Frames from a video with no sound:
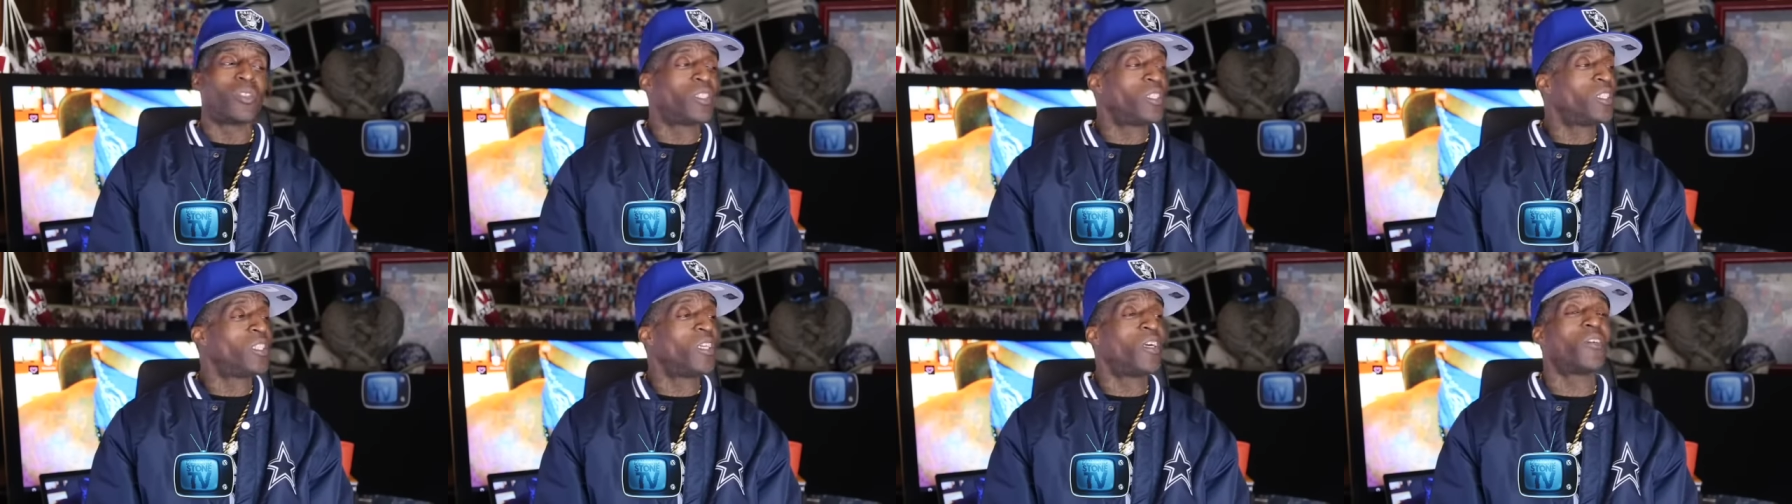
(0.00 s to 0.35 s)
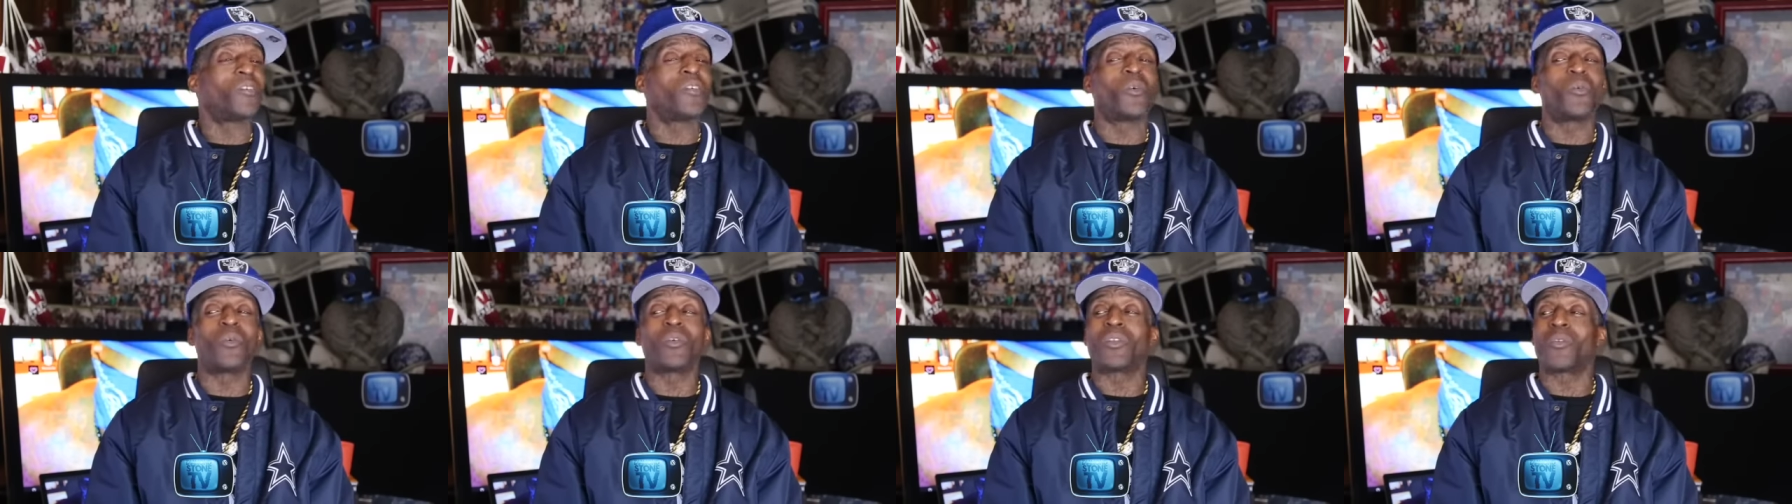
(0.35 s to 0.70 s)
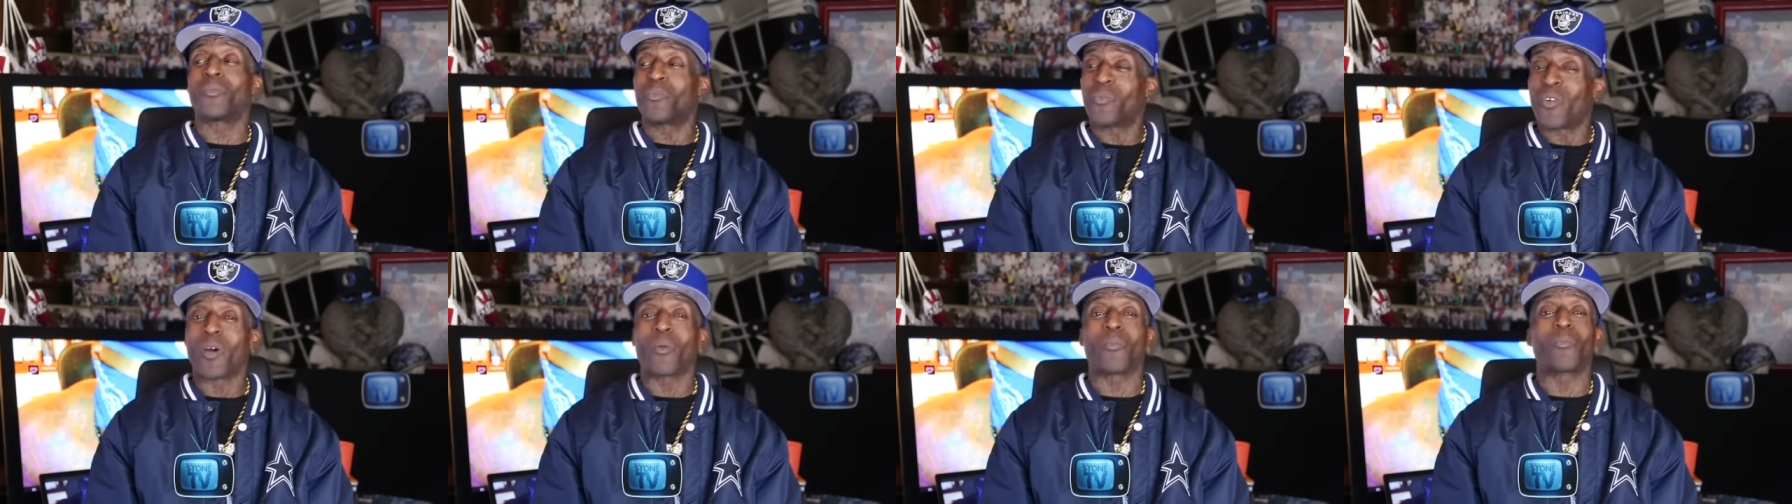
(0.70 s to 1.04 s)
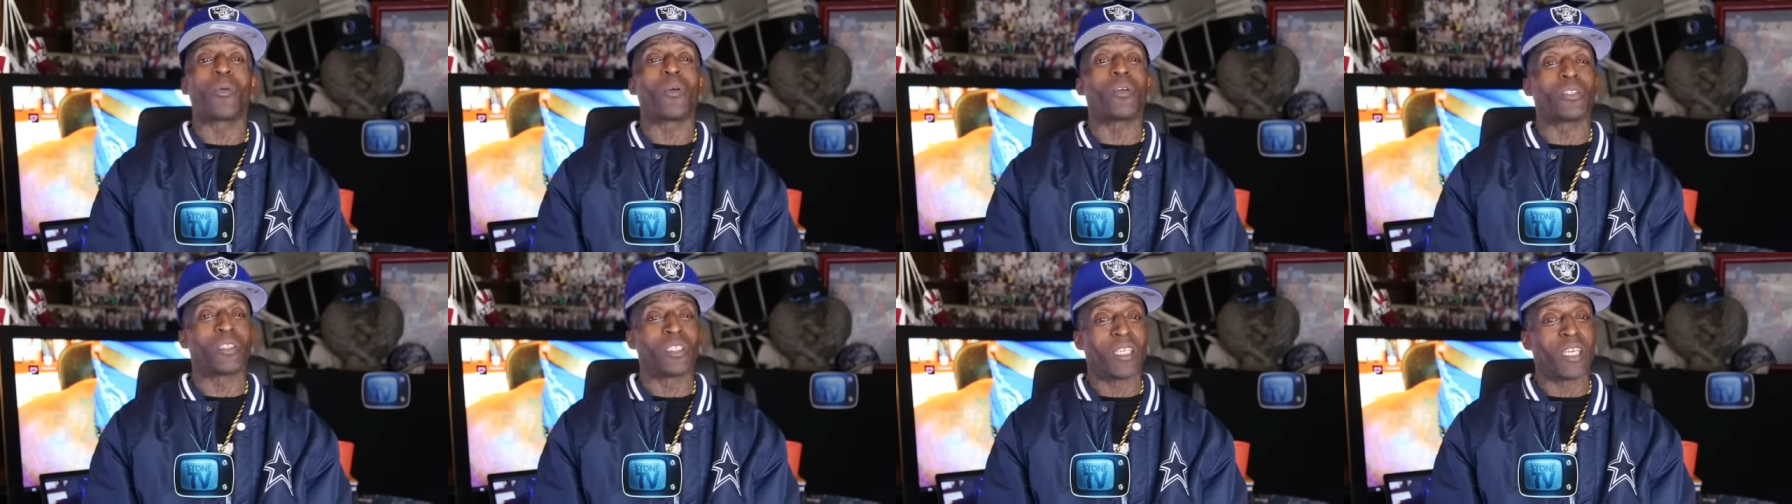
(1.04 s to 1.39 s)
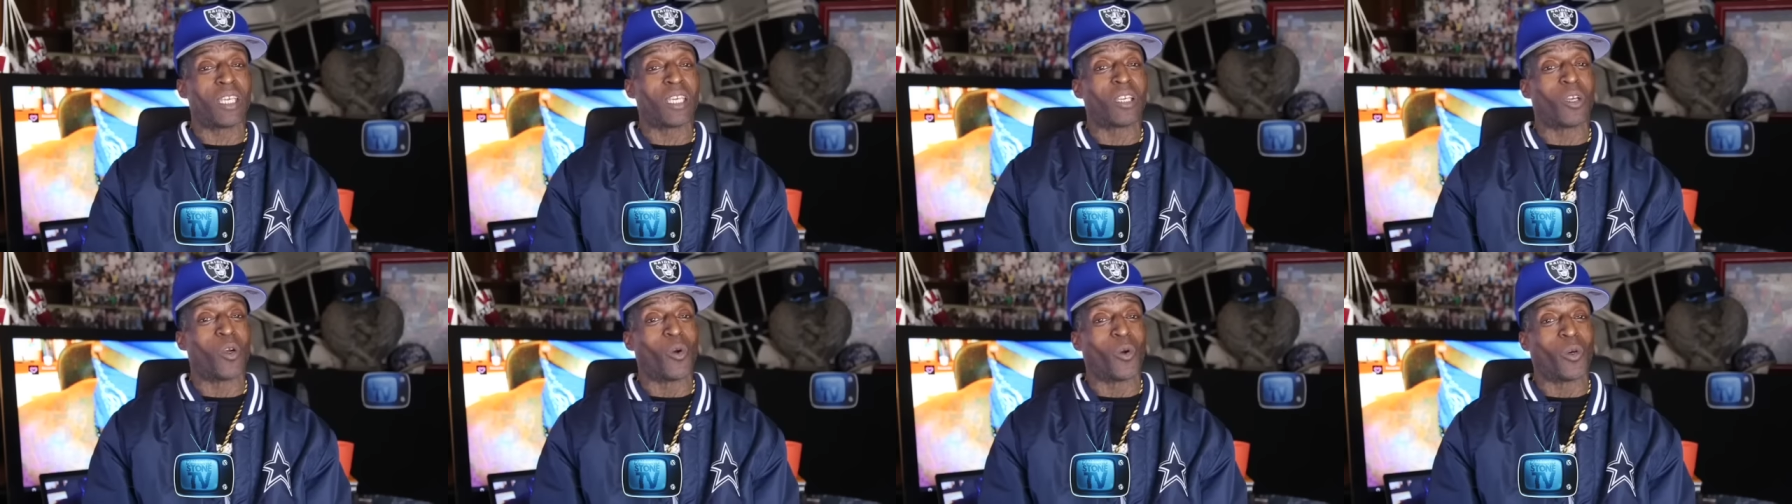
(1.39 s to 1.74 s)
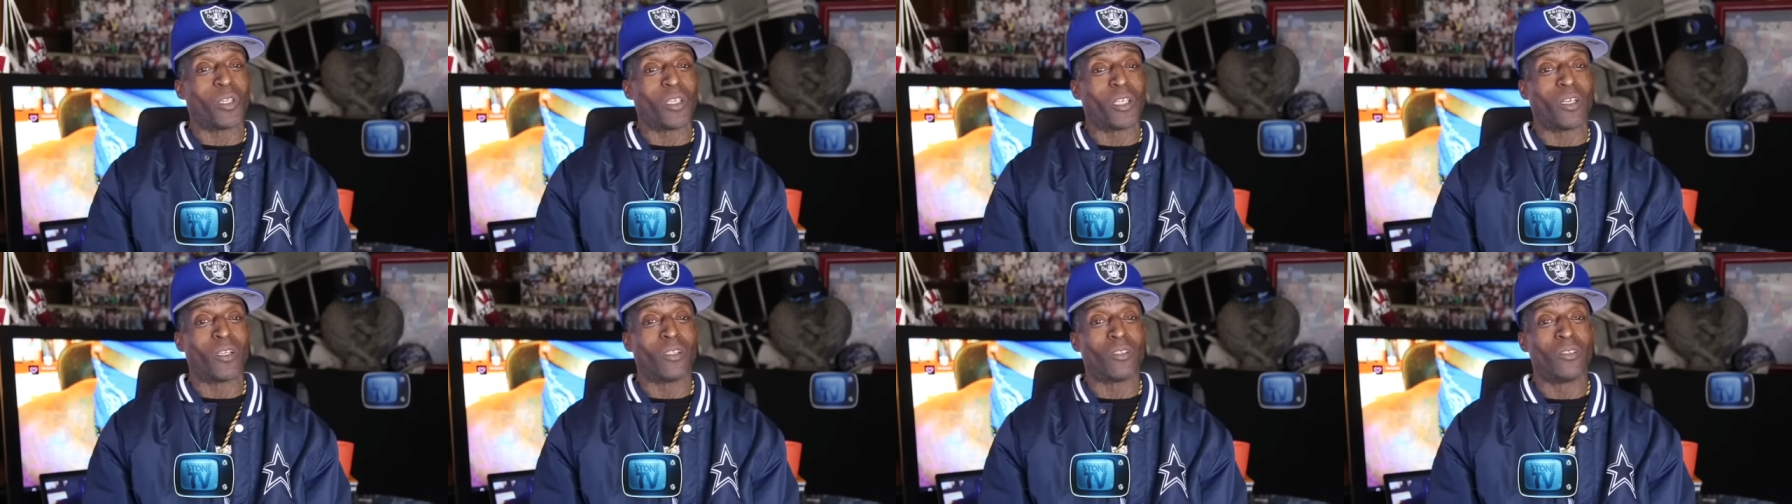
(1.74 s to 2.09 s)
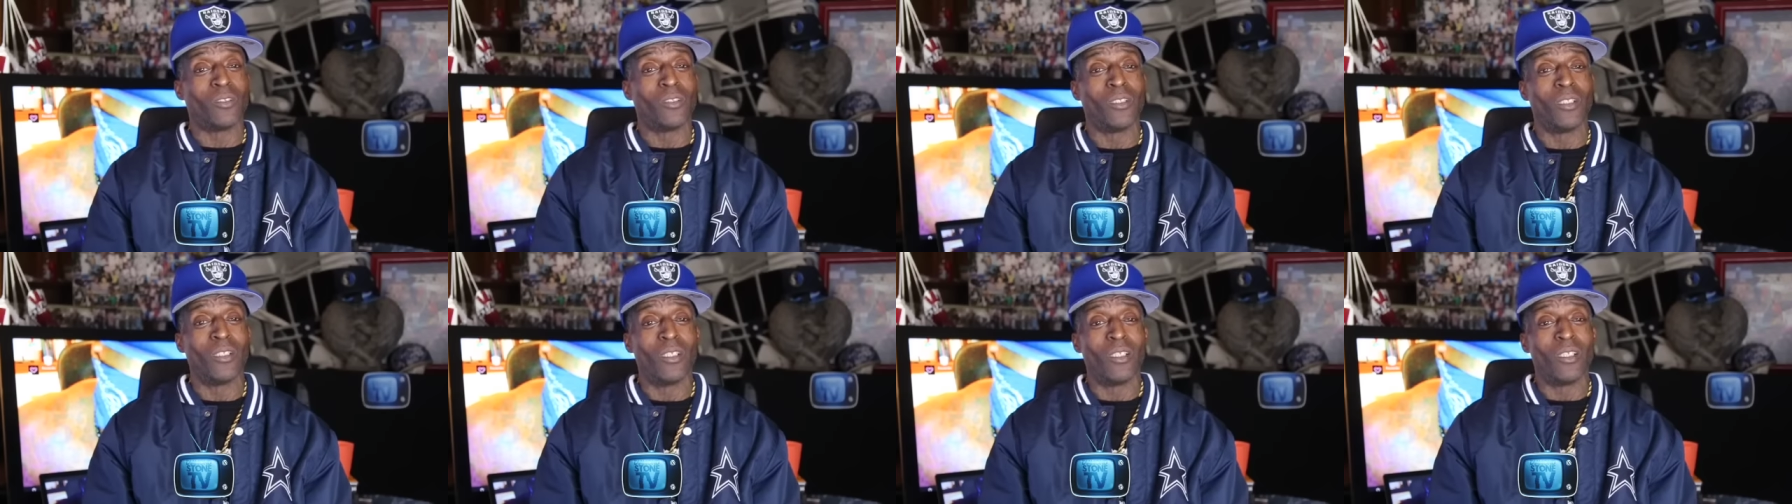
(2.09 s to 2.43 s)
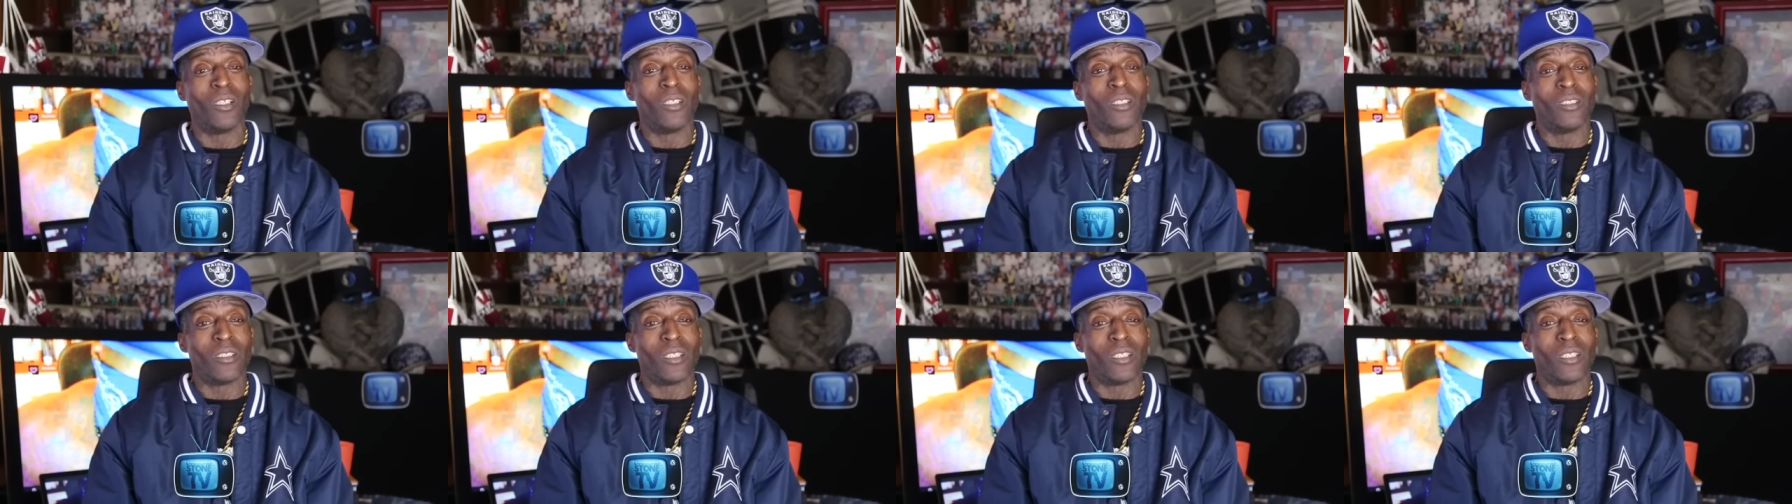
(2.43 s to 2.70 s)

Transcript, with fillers: She don't know what the fuck Percy had going on. Yeah.